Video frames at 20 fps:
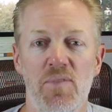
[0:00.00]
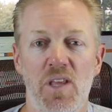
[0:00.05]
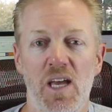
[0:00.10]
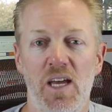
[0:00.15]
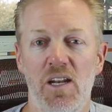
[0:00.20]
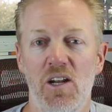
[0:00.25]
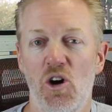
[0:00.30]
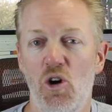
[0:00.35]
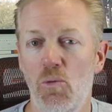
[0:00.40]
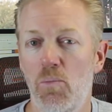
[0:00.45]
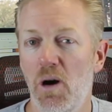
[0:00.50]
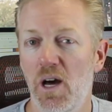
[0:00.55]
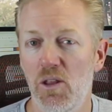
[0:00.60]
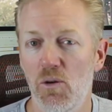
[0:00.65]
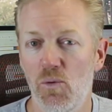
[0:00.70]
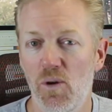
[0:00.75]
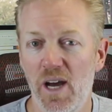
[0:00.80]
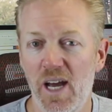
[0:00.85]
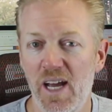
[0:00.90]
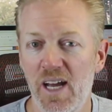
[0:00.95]
And oh, by
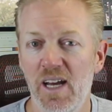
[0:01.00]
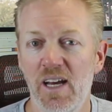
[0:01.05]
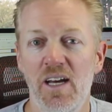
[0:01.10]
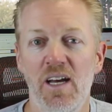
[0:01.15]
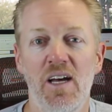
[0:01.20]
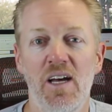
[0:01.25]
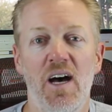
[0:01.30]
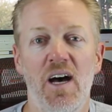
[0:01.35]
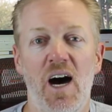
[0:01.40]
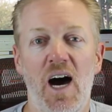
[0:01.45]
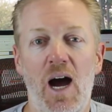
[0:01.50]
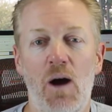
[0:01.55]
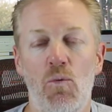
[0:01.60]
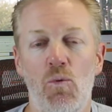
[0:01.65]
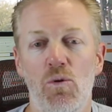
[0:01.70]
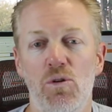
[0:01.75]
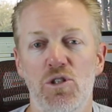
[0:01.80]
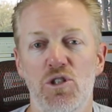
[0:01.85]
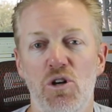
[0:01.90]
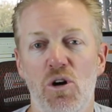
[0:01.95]
the way, I
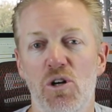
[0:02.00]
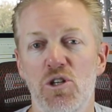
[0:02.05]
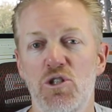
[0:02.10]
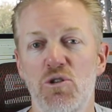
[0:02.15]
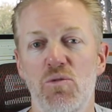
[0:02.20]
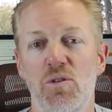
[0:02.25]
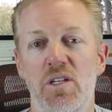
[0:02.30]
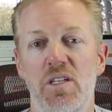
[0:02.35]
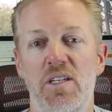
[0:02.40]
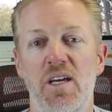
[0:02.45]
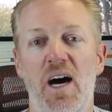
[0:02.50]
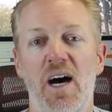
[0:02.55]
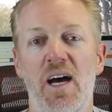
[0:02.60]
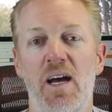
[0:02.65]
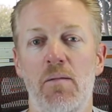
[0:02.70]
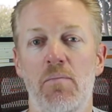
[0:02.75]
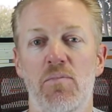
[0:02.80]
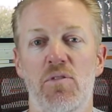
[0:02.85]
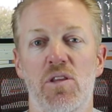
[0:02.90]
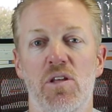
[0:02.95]
won't charge you a
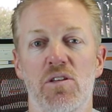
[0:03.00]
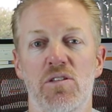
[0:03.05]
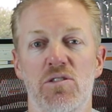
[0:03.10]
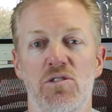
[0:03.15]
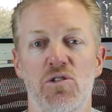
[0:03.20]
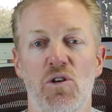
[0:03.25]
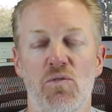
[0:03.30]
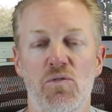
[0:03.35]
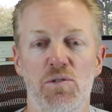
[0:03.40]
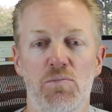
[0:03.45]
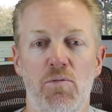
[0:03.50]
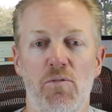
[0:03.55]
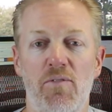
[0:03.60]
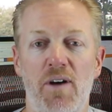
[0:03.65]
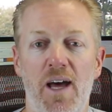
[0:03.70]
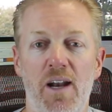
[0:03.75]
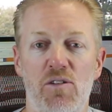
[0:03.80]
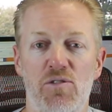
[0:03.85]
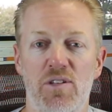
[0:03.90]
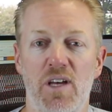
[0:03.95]
dime. The service
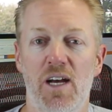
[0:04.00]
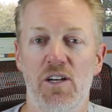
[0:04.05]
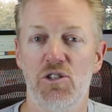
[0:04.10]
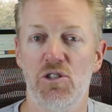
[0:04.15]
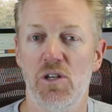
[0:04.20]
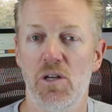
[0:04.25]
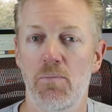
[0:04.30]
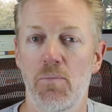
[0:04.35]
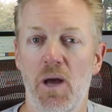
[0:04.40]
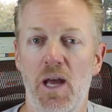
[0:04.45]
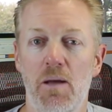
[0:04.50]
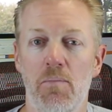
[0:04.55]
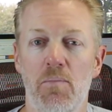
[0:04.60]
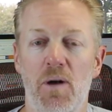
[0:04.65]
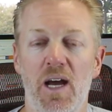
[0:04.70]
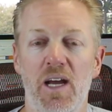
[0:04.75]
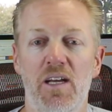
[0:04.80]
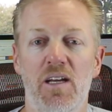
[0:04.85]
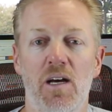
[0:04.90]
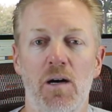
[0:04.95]
providers actually pay
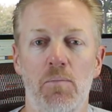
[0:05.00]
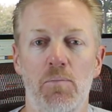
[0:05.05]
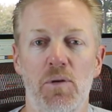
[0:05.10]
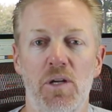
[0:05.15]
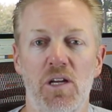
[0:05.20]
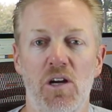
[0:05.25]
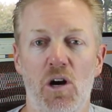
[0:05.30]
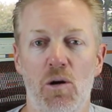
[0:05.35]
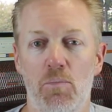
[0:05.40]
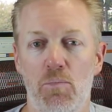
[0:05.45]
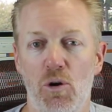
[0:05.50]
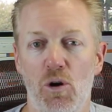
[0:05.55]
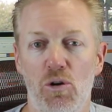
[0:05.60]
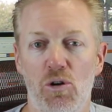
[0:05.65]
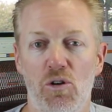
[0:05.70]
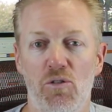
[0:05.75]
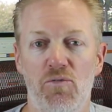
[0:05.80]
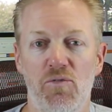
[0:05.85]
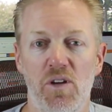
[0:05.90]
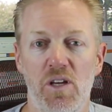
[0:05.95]
my company our
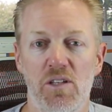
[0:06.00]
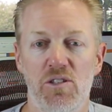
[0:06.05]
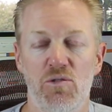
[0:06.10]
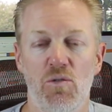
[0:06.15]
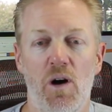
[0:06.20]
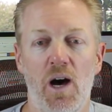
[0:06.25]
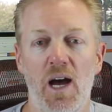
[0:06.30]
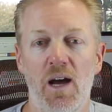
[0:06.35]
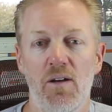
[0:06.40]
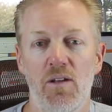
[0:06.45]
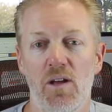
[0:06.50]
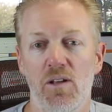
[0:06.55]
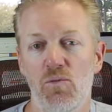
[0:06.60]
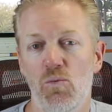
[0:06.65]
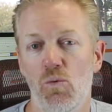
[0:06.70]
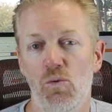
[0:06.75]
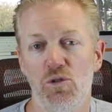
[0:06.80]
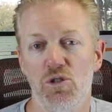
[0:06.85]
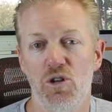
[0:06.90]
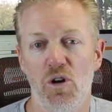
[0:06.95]
broker fee, so I
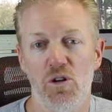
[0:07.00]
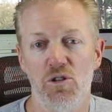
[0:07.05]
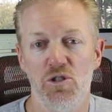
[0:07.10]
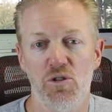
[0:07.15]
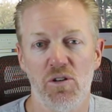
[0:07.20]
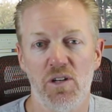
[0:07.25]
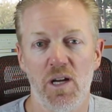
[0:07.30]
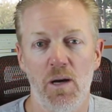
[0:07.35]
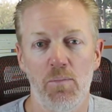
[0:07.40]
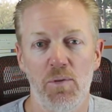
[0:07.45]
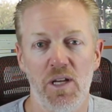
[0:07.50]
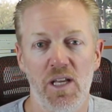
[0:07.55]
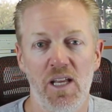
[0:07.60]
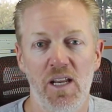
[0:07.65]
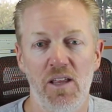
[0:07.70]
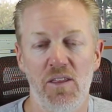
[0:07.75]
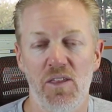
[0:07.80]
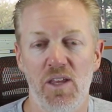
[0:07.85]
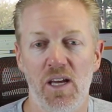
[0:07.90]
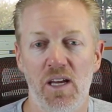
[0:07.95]
won't charge your company
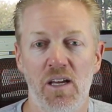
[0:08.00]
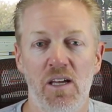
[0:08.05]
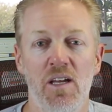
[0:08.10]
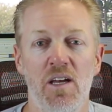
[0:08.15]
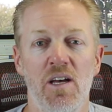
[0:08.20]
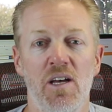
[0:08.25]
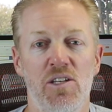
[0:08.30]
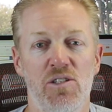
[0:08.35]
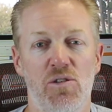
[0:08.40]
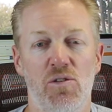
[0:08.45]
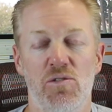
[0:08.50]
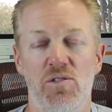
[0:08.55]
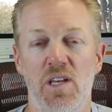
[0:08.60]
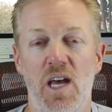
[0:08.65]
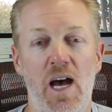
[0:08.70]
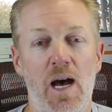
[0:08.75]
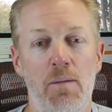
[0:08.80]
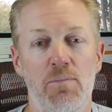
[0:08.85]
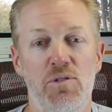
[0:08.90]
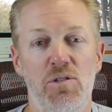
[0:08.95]
anything. So there's
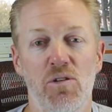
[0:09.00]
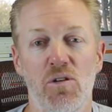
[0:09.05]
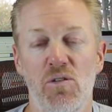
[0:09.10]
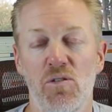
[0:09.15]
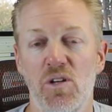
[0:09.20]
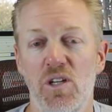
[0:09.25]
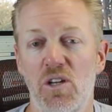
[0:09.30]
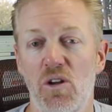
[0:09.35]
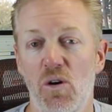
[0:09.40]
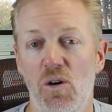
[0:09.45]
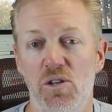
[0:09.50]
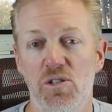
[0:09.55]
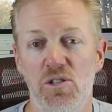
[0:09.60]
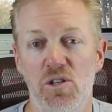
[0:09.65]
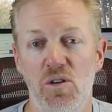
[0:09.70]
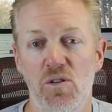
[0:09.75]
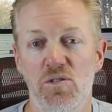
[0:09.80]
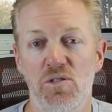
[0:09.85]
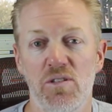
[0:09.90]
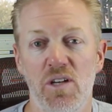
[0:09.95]
absolutely no
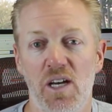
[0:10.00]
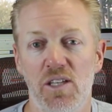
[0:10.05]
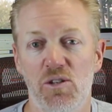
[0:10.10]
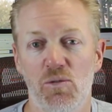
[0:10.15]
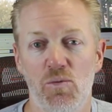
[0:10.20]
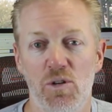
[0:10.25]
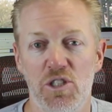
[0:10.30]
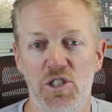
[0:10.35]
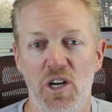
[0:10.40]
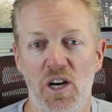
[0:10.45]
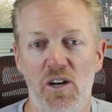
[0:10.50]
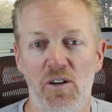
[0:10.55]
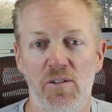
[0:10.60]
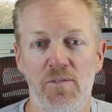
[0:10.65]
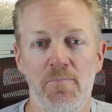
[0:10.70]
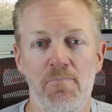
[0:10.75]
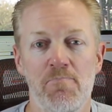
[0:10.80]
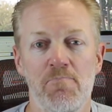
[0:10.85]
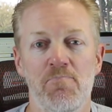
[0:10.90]
excuse not to reach out.